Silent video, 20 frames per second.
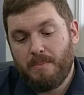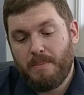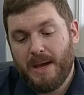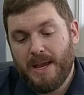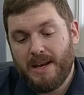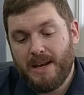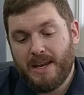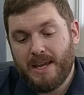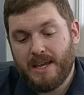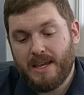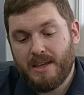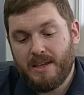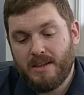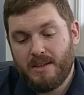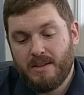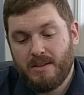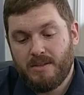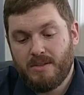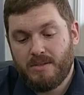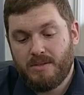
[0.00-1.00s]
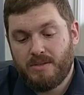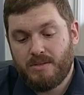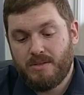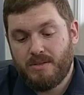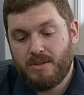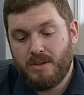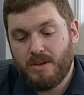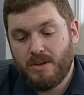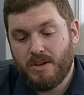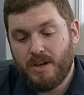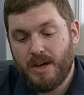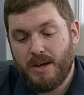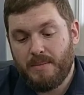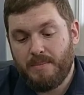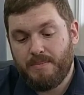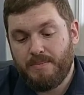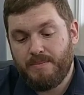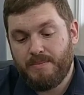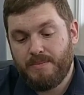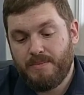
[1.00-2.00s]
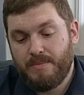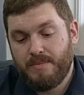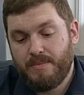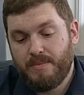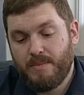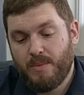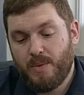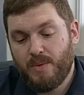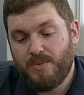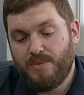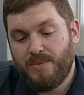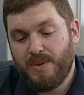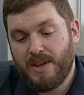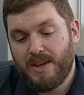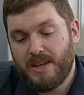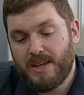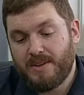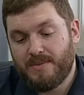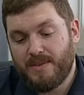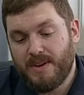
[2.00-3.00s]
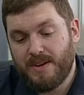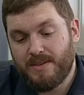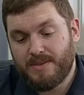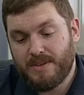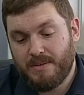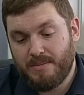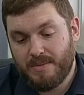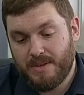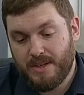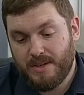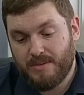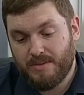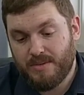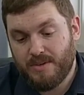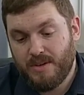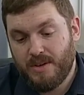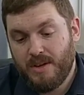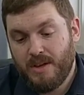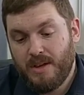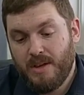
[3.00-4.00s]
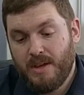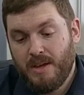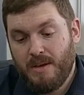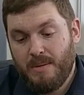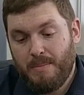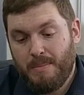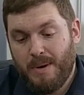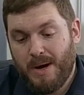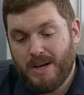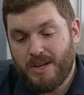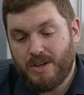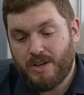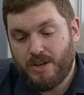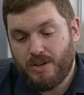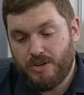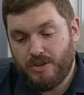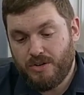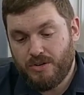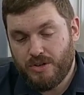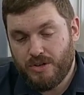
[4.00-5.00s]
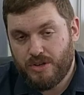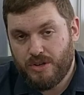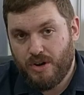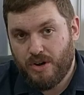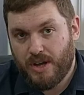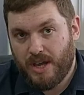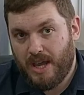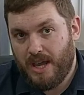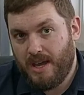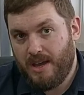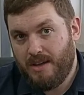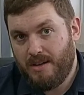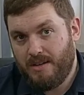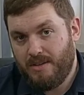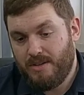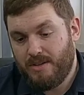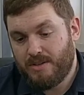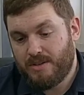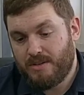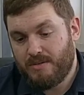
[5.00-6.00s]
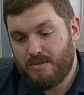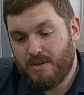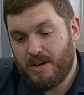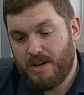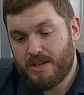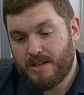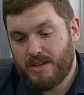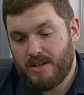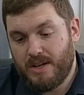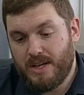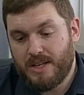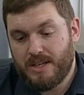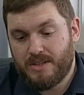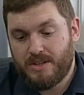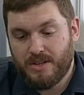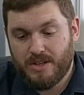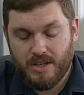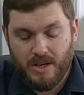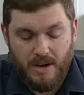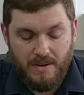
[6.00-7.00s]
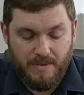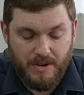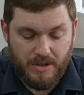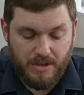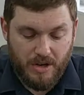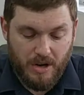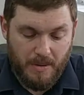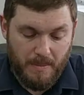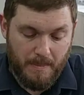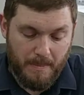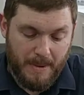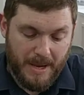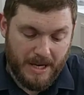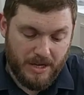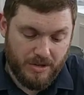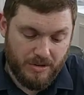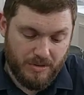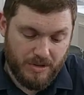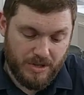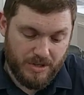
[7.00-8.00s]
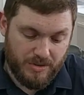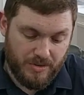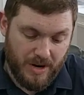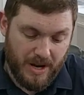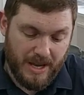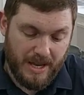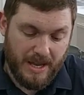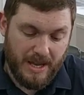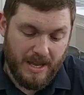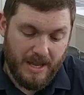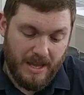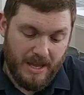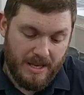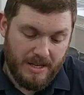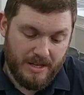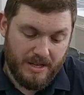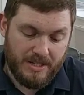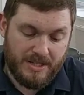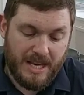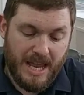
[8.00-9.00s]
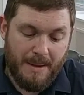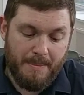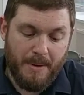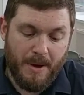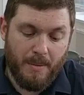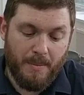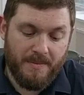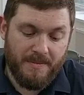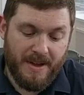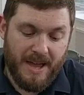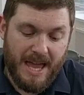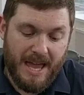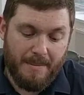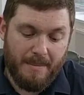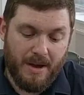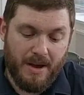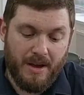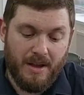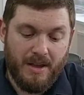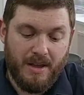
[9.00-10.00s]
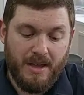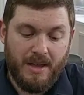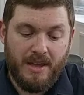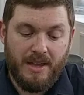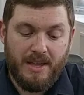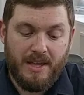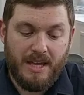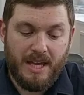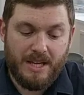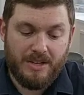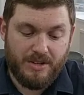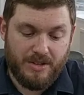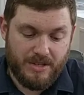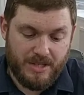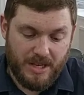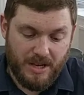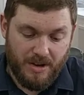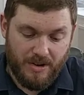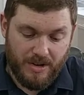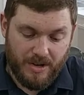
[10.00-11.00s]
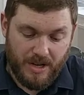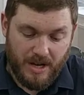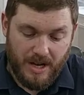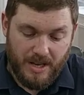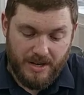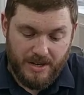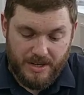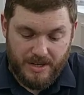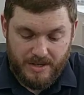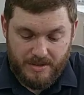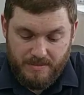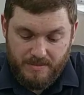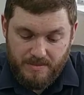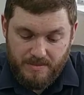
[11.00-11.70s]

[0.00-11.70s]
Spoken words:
Bentley that will fit these valve stem seals, but you can use a socket that's the right size. Just go over the top, make sure it's straight, just tap it on with a hammer, and it should sit on the guide and